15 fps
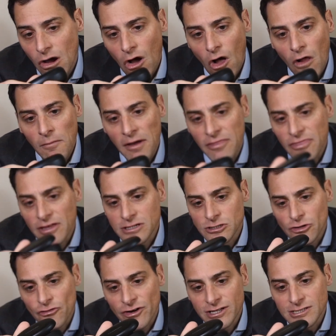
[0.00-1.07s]
All my things
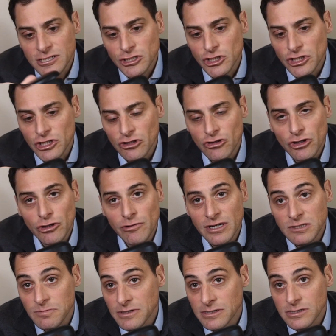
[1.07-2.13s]
are transitioning to
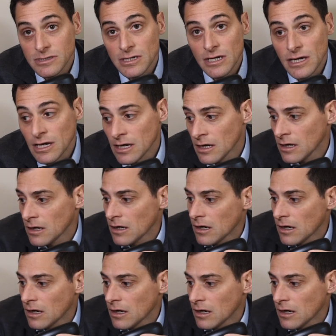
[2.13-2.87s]
USB-C.